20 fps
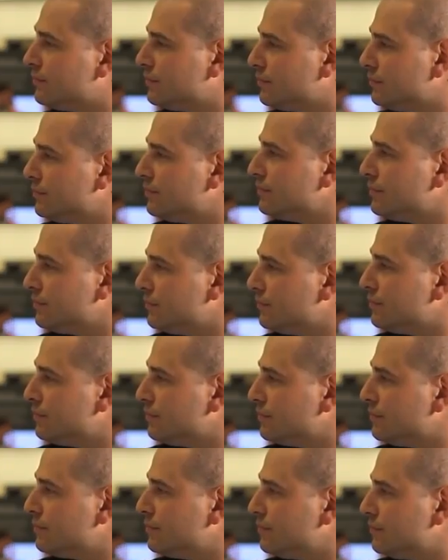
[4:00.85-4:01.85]

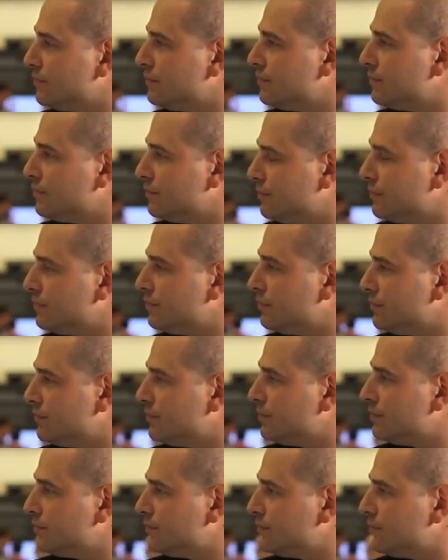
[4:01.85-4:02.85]

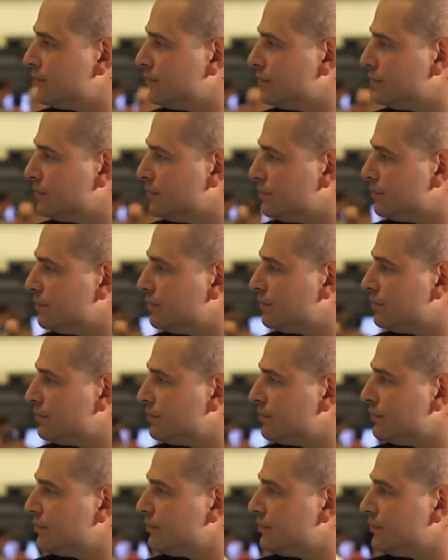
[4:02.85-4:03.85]

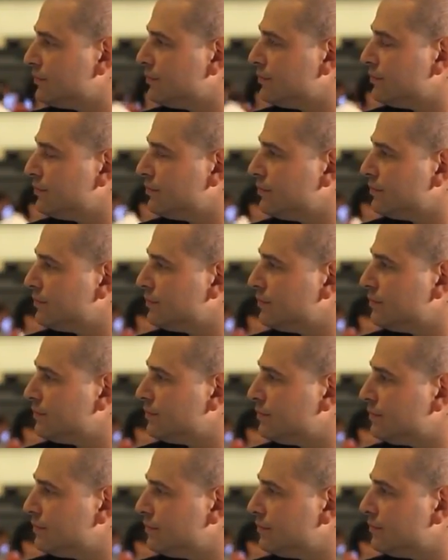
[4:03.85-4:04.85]

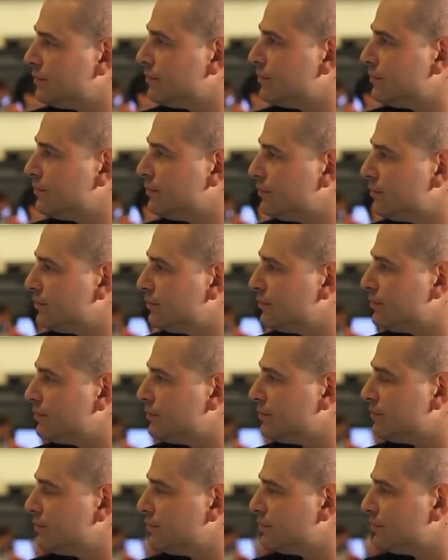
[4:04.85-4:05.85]

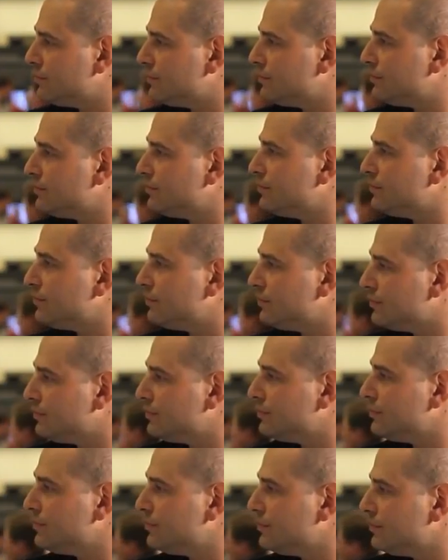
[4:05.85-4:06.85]

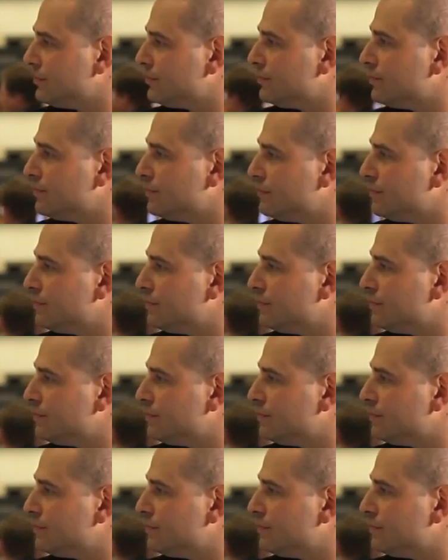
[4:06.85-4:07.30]
(not speaking)